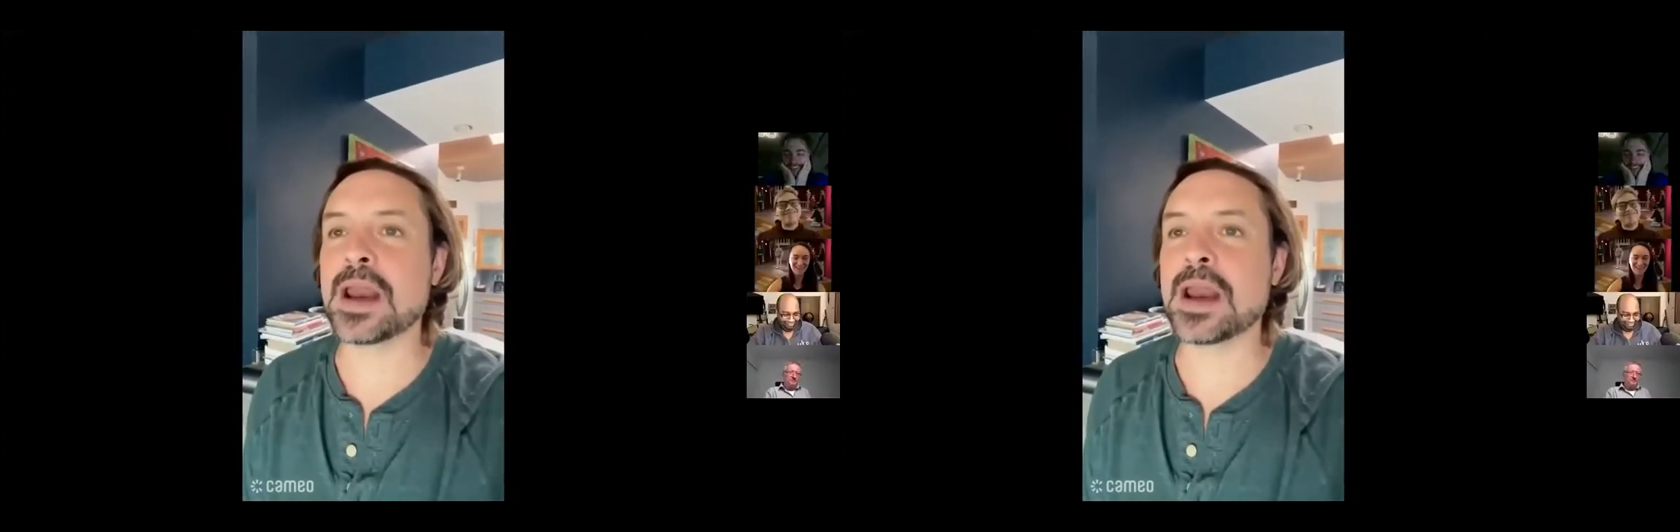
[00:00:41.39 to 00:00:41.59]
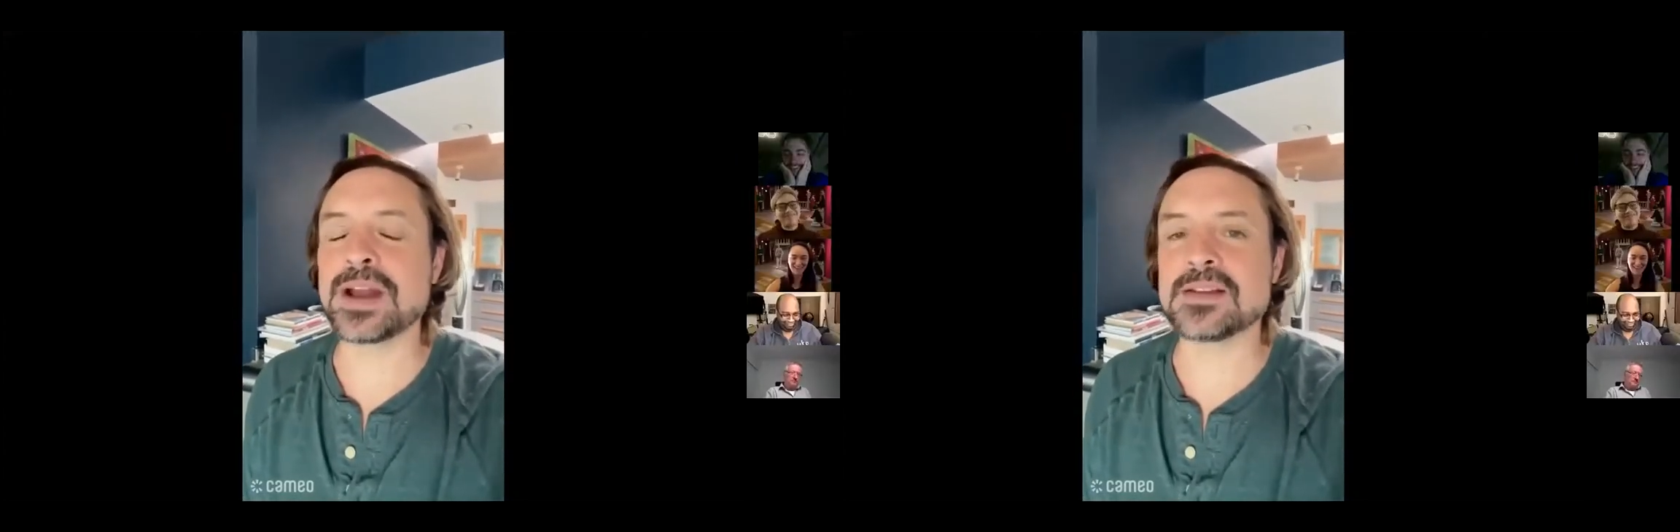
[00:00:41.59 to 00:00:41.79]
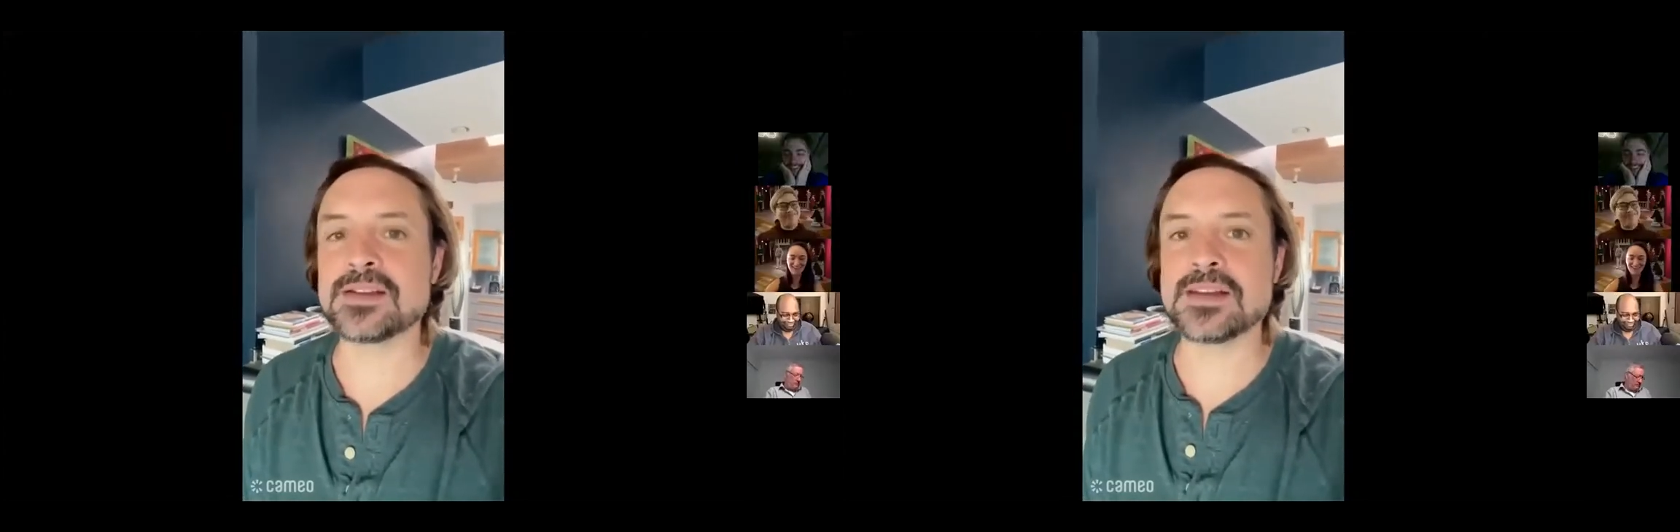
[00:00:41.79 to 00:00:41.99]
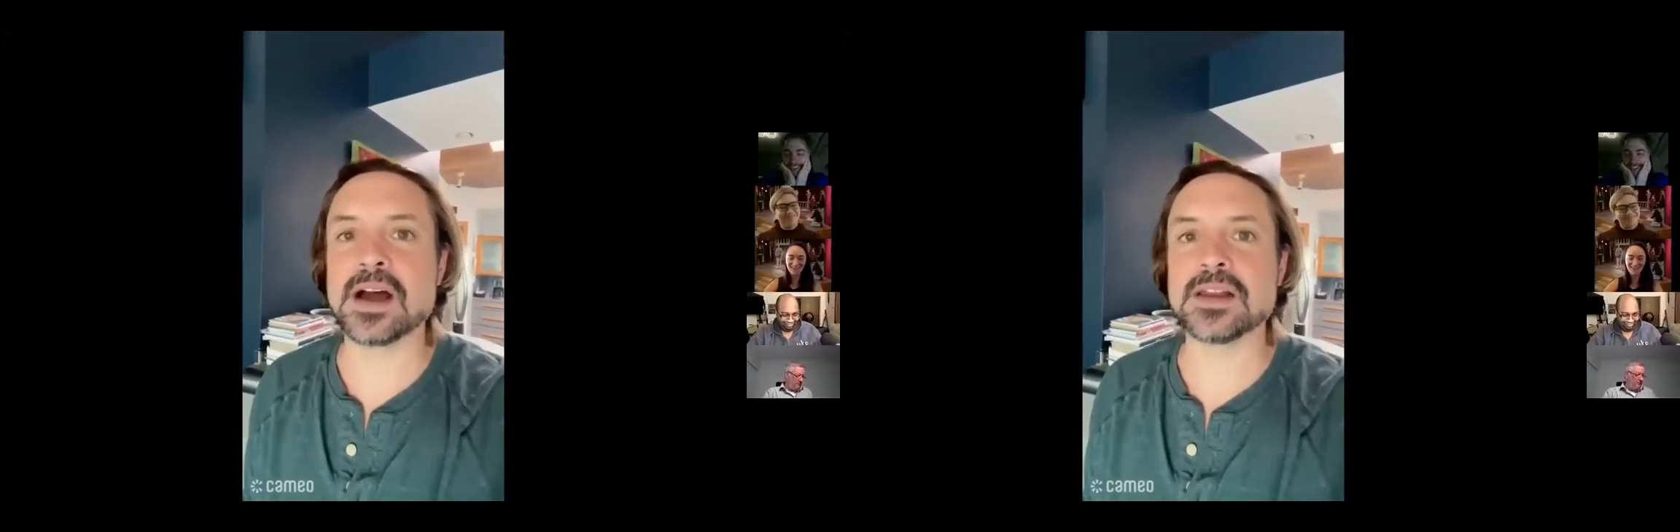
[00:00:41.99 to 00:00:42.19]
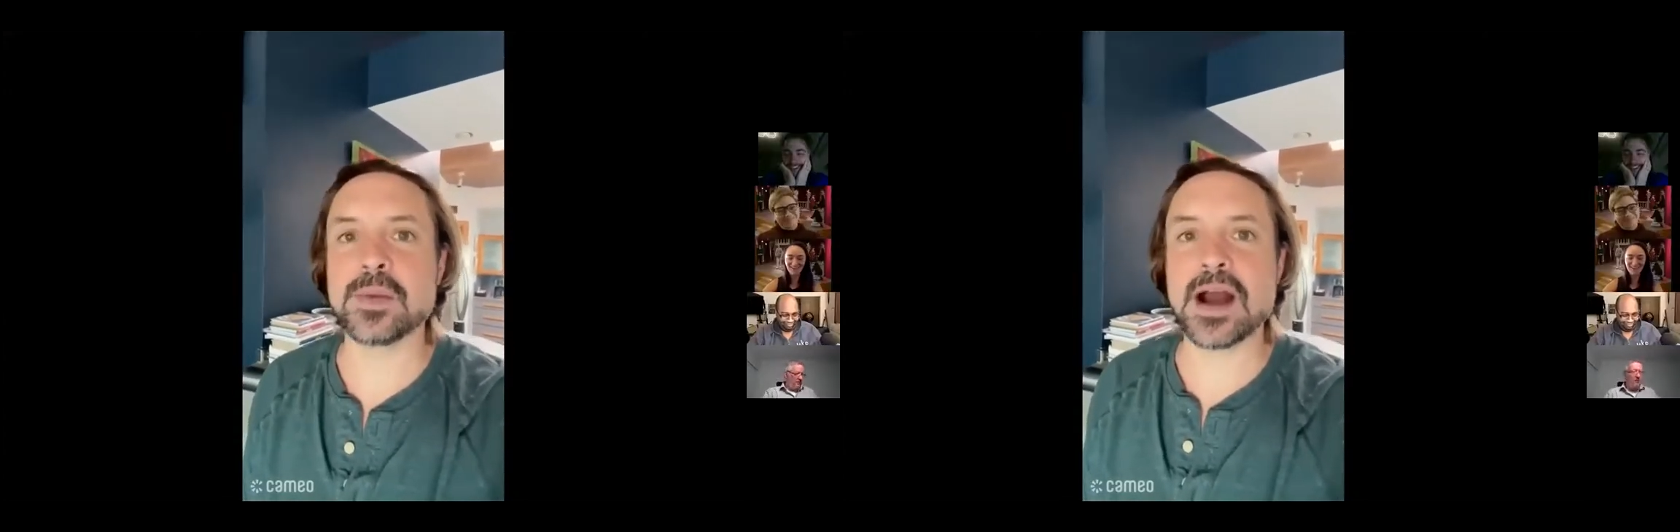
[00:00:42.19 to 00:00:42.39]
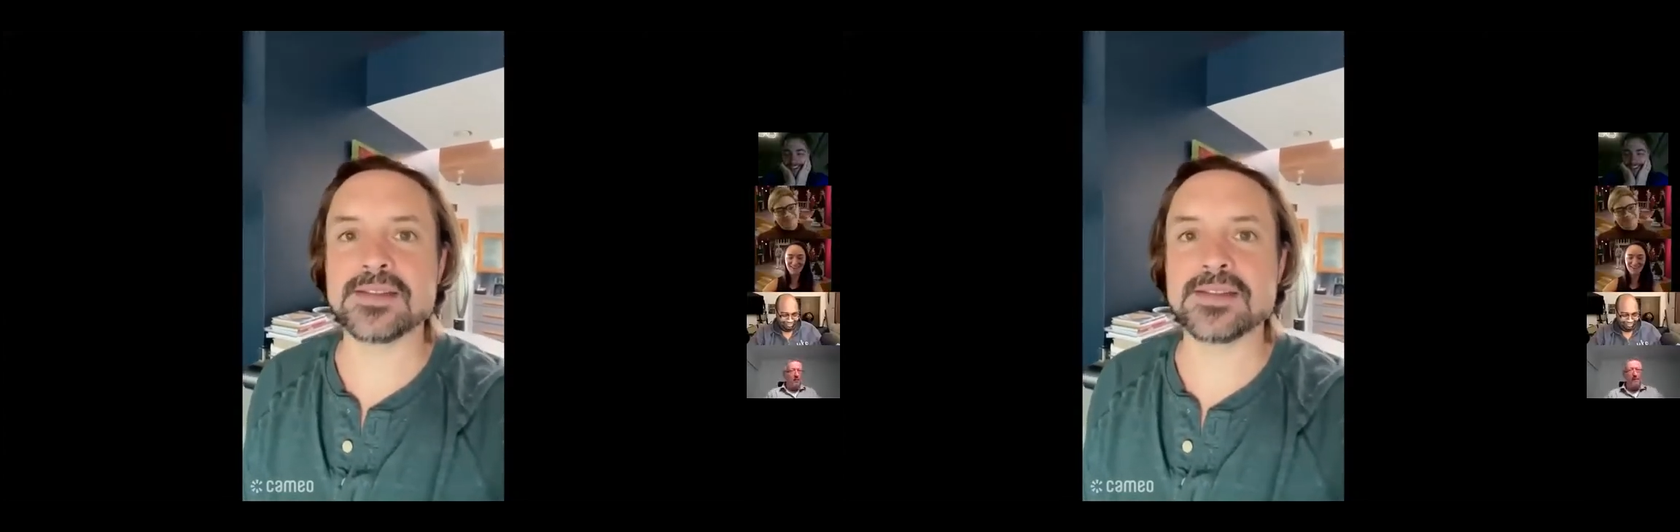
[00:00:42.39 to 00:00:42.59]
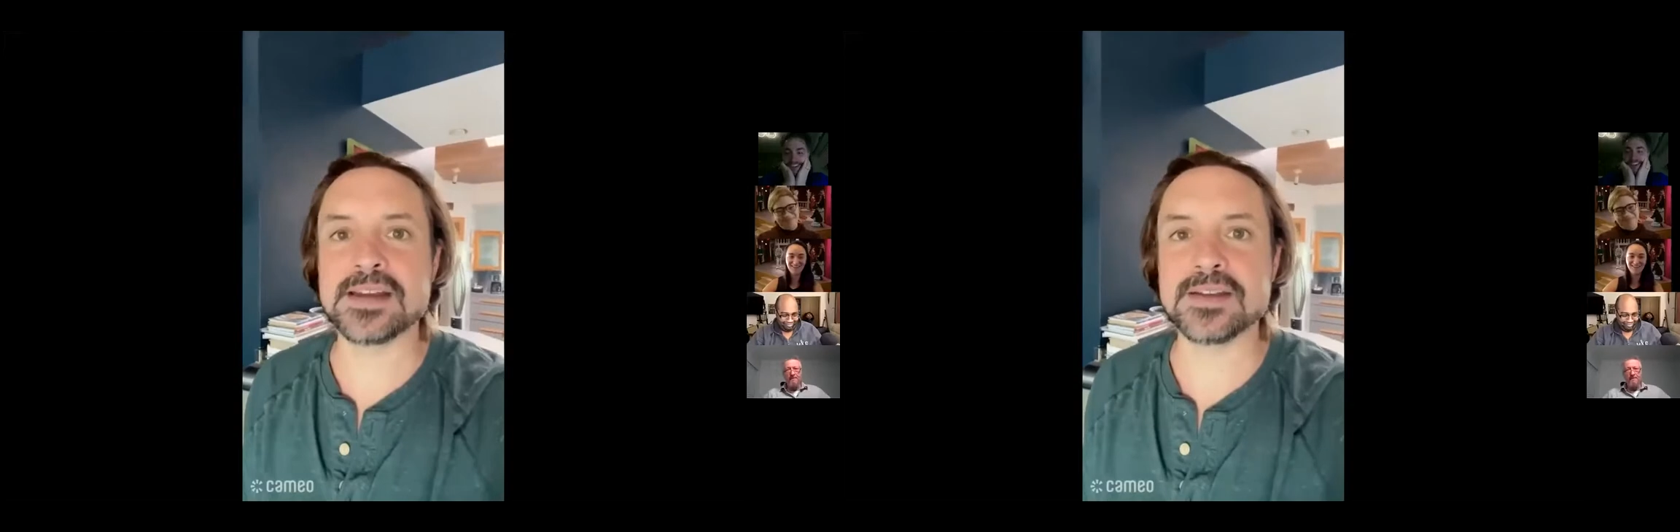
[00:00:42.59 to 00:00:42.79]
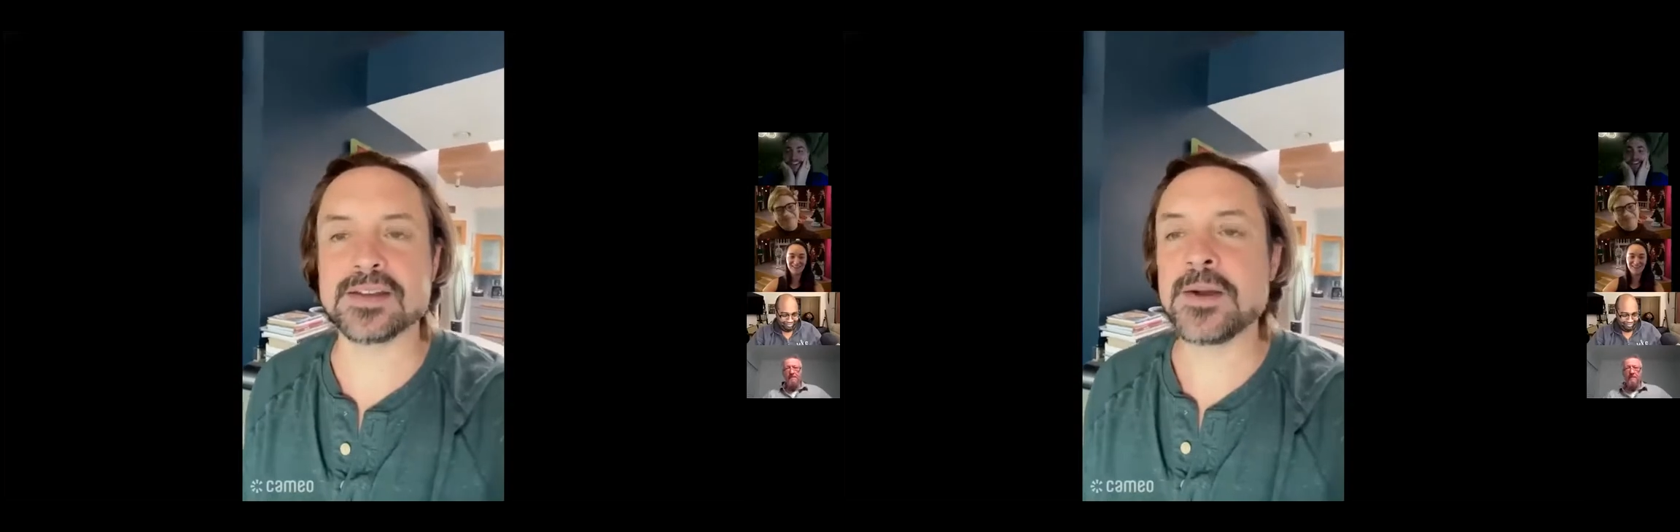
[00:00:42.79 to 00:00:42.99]
and we get to see a little behind the
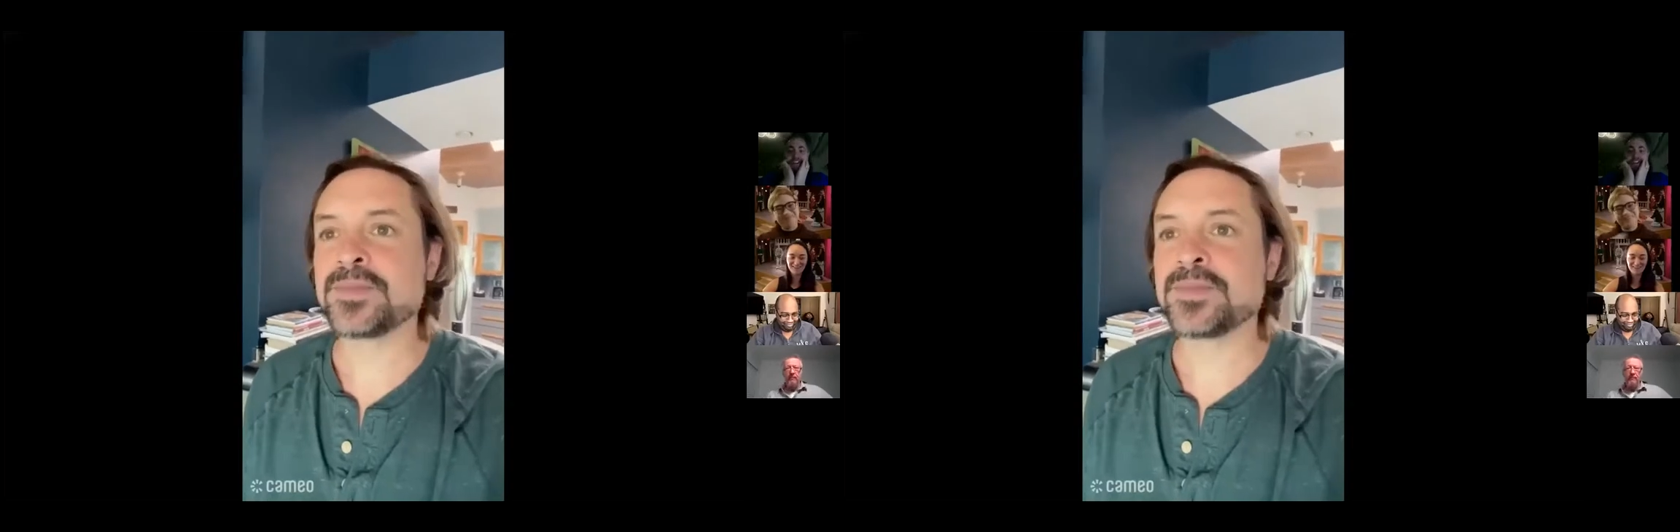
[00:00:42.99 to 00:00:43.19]
scenes